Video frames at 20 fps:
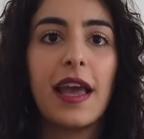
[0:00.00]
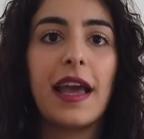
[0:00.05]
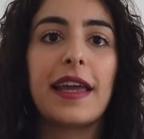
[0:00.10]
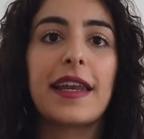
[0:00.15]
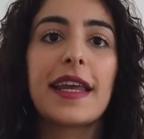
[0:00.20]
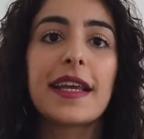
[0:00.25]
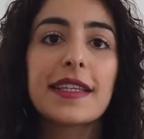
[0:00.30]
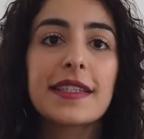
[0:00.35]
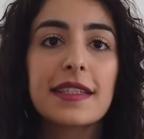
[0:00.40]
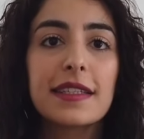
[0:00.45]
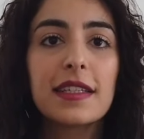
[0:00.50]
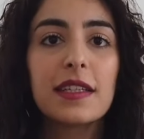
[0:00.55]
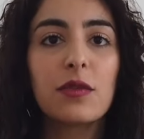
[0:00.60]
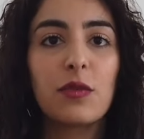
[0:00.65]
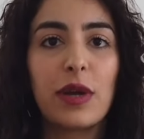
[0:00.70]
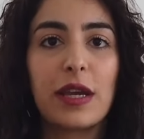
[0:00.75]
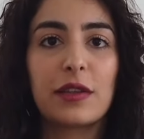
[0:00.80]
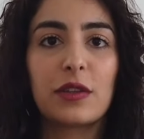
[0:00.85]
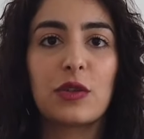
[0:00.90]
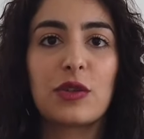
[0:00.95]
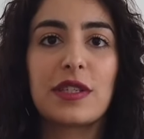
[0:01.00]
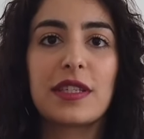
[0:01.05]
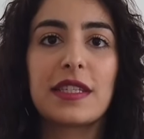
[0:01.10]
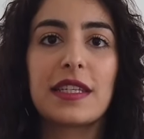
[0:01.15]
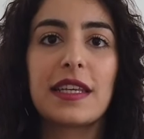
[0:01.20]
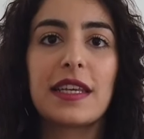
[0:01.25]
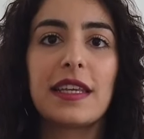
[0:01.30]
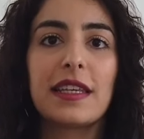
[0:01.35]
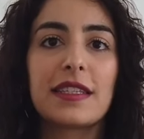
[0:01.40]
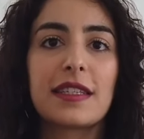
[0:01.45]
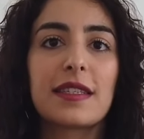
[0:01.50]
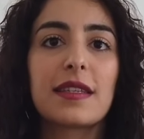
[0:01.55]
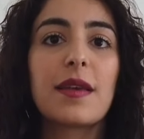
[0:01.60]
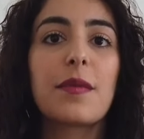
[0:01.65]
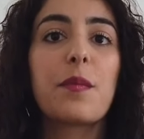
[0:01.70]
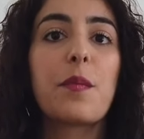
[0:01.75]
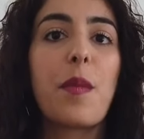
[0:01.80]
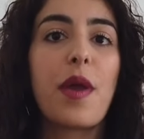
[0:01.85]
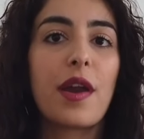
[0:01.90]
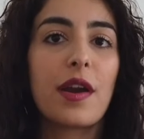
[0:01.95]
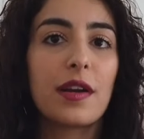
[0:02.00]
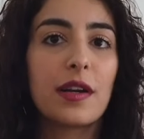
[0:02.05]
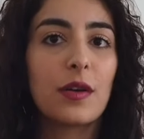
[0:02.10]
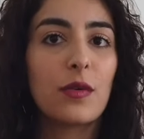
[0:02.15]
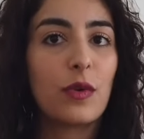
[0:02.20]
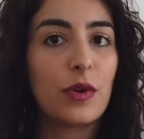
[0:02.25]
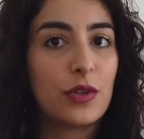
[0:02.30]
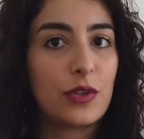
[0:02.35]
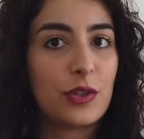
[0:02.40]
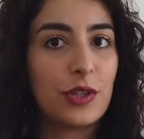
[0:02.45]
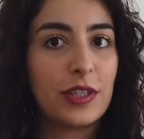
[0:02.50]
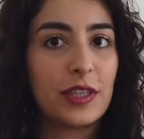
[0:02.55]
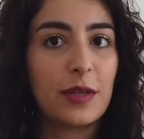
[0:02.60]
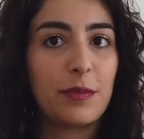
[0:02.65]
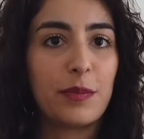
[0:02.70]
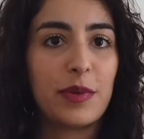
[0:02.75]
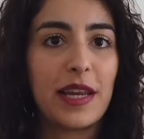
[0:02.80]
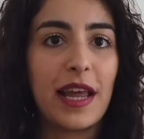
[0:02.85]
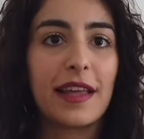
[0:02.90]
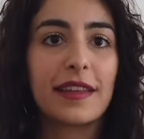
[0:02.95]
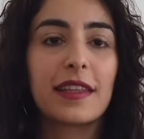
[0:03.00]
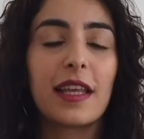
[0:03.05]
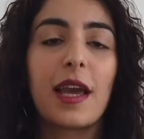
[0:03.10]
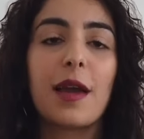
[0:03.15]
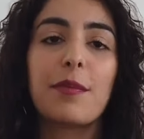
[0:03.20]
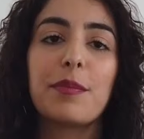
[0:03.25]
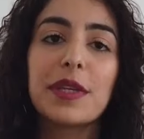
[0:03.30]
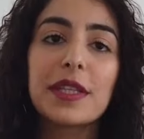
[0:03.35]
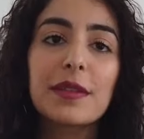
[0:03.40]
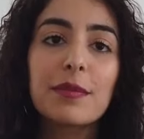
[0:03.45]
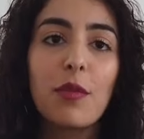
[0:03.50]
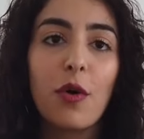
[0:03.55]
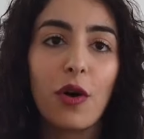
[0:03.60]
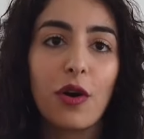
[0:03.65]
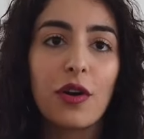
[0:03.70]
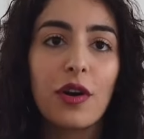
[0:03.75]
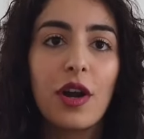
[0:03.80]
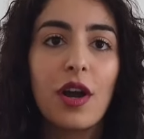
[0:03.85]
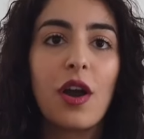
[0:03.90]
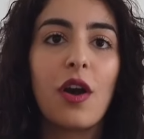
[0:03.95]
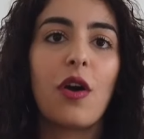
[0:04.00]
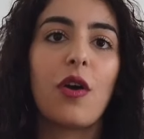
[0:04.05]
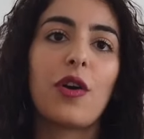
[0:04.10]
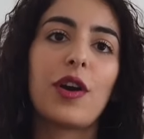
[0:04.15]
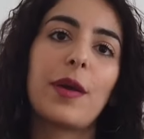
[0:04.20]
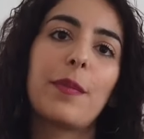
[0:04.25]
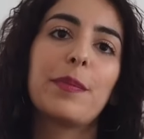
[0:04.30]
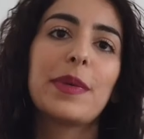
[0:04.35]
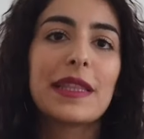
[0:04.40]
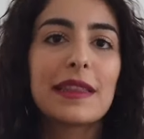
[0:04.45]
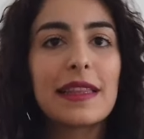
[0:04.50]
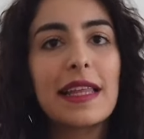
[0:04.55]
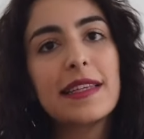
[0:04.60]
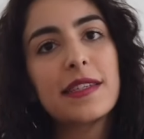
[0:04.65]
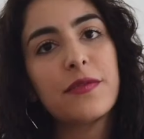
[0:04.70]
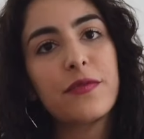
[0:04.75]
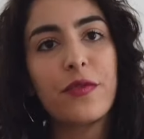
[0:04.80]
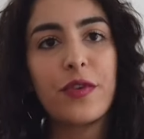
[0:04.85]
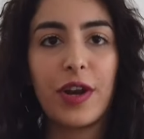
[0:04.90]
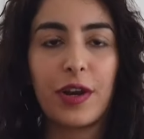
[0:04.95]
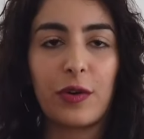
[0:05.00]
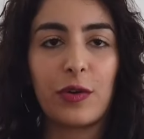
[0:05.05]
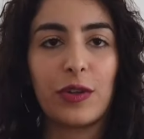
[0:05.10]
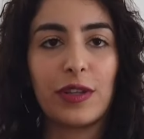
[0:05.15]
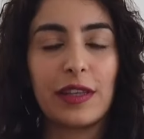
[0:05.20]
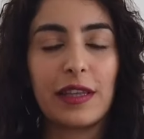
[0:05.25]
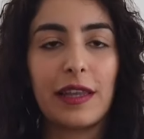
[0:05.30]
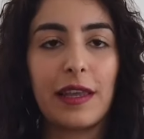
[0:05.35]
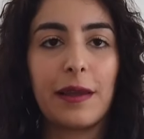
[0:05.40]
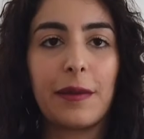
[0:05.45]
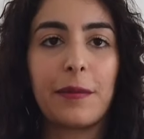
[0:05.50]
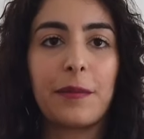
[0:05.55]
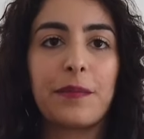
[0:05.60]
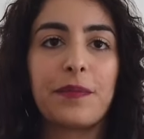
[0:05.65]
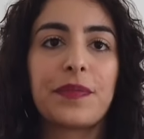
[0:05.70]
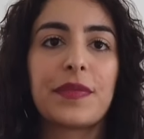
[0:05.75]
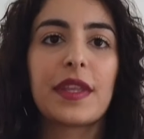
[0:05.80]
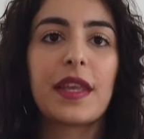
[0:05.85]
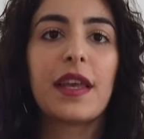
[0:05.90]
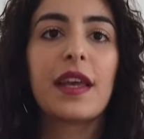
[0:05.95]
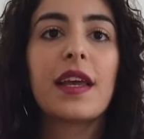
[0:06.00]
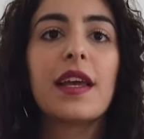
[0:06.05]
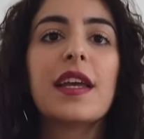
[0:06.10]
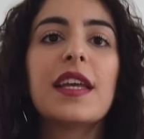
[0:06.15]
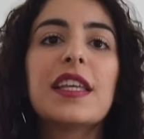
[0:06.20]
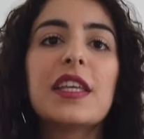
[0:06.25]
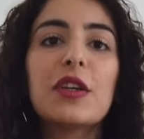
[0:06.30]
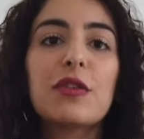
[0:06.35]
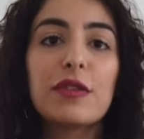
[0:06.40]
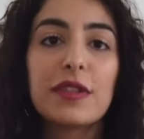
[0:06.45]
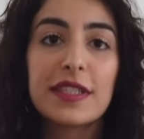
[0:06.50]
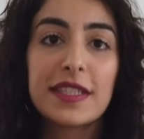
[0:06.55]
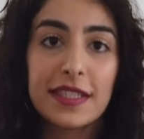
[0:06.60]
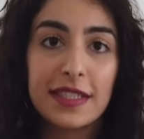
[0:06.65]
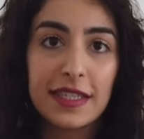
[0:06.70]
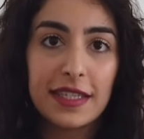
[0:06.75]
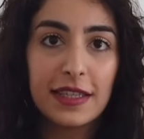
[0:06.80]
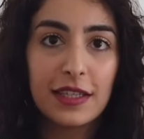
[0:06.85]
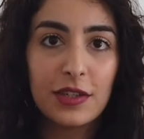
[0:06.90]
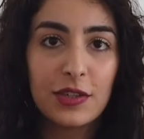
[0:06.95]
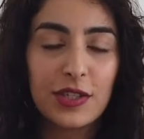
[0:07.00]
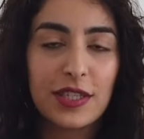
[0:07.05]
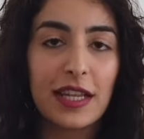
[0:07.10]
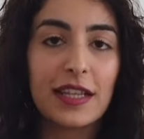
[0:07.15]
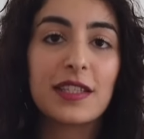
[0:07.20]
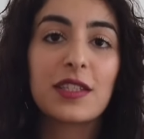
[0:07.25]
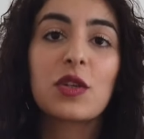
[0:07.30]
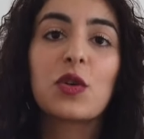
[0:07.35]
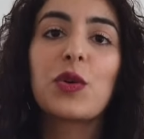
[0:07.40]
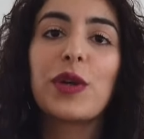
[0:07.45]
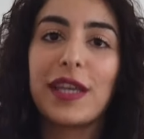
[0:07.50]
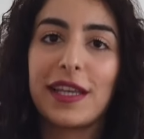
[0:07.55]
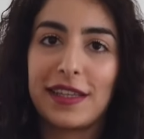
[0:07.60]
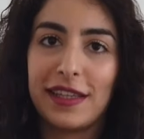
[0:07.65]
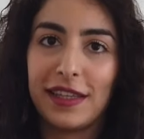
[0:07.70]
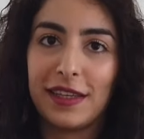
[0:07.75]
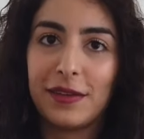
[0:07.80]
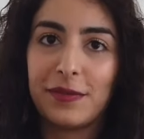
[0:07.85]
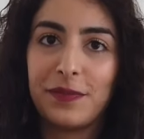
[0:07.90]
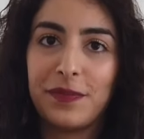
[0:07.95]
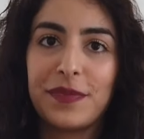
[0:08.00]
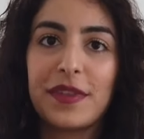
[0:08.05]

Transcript: An excellent way to see is merely watering the plant a bit more or a bit less frequently. You will see the results quickly.